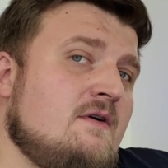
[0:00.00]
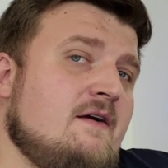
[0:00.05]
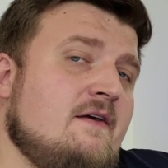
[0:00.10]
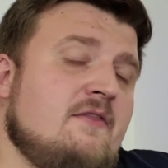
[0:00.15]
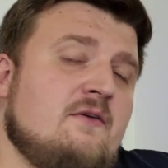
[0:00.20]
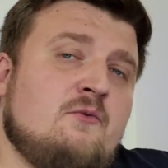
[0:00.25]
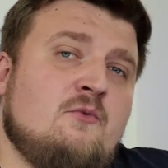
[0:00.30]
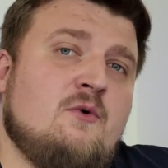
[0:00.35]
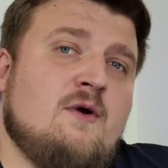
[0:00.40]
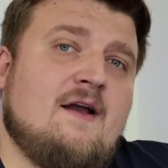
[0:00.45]

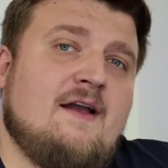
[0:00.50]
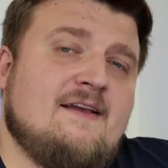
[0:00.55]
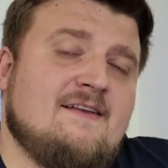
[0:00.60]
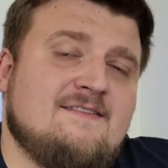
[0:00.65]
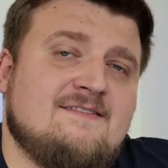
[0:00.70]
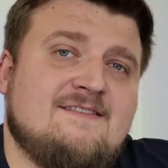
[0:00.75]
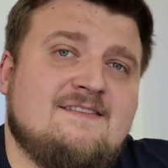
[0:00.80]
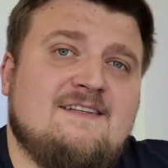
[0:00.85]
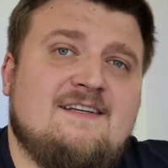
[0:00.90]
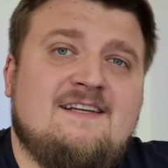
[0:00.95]

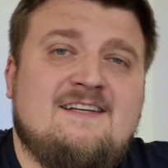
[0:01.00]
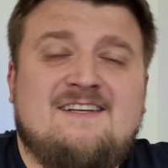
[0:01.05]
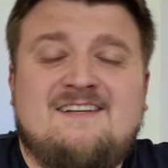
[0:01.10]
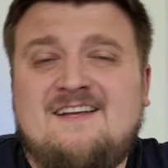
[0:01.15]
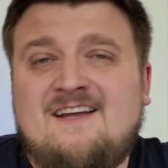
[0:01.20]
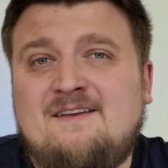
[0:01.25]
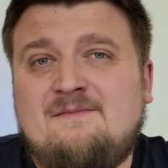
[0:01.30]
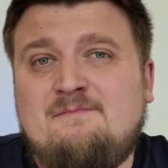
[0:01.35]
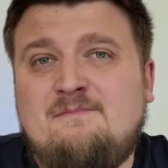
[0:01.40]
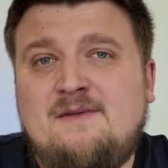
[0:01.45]
otherwise it
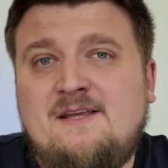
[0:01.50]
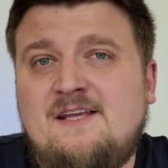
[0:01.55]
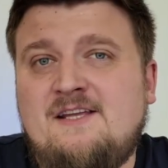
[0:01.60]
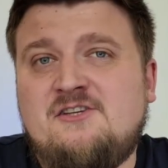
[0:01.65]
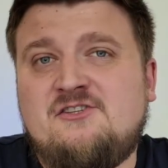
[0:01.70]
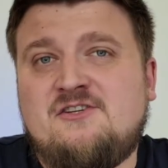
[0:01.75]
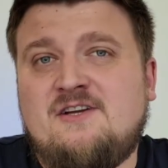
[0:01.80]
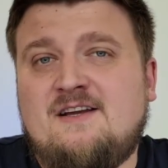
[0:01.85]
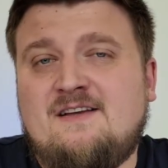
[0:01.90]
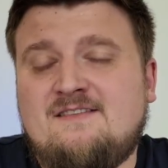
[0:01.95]
can be
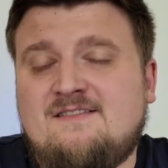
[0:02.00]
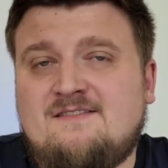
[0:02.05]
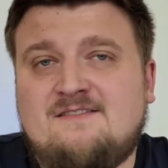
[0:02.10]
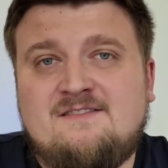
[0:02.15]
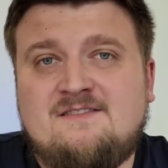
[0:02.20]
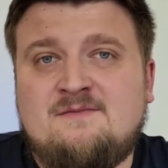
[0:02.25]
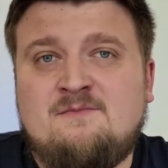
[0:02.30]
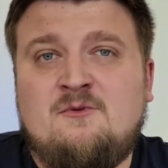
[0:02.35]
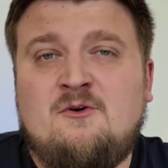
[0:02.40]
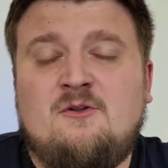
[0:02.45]
just
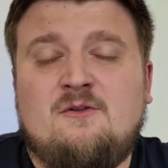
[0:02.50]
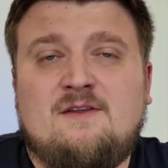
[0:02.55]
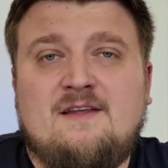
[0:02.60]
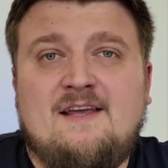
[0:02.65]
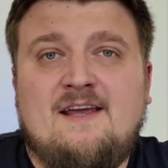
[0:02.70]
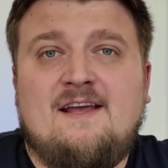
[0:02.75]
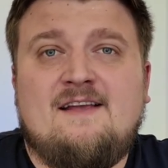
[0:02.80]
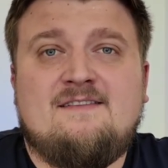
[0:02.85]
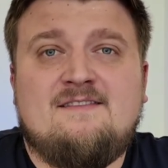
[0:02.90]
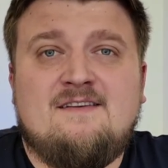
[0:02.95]
small
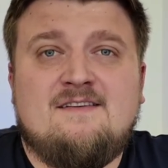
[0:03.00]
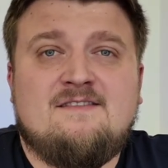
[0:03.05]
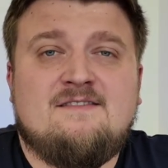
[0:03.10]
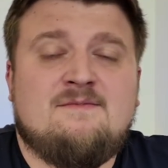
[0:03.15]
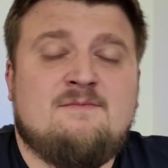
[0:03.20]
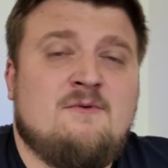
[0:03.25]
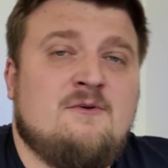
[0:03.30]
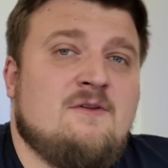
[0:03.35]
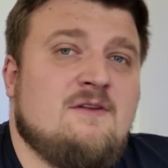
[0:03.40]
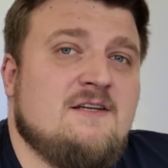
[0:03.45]
cases,
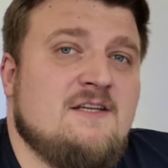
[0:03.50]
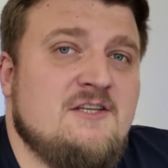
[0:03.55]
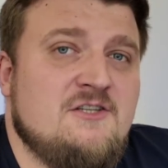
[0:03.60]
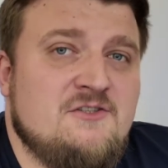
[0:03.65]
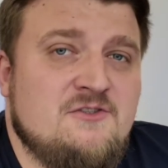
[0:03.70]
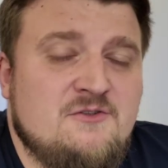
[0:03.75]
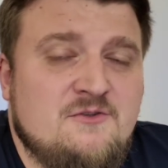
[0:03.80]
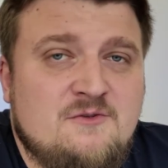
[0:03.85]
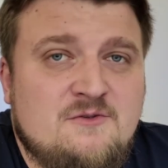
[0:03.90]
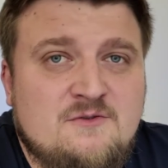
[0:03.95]
small
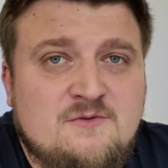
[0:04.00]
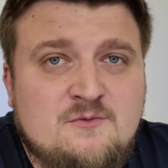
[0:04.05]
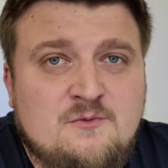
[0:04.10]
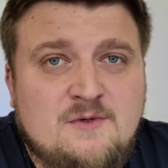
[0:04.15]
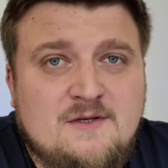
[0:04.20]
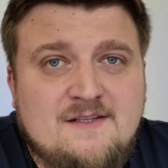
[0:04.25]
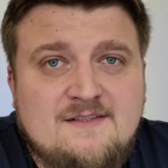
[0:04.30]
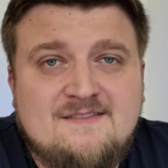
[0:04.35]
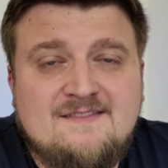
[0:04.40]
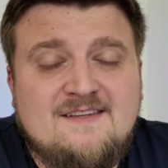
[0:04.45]
issues
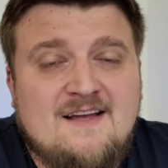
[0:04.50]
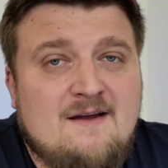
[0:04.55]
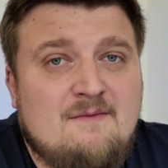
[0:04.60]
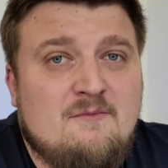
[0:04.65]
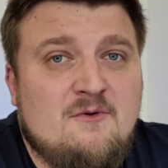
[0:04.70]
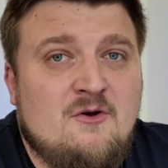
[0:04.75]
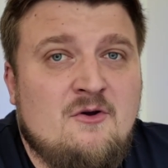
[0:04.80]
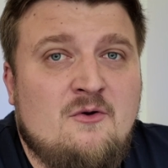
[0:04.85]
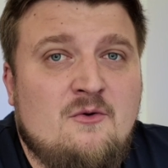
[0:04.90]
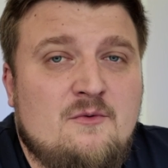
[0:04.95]
with
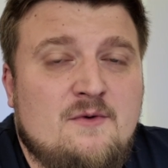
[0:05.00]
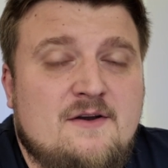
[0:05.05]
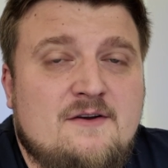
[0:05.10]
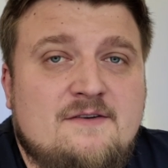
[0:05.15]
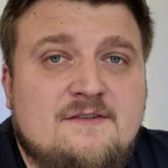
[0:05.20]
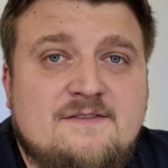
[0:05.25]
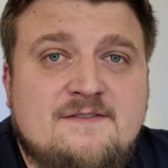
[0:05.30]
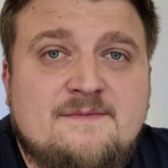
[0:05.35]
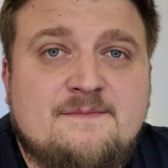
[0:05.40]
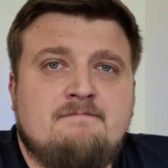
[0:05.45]
some
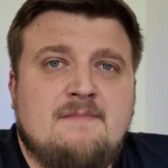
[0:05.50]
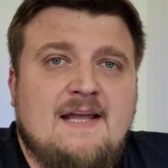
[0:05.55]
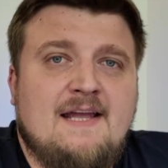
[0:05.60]
owners.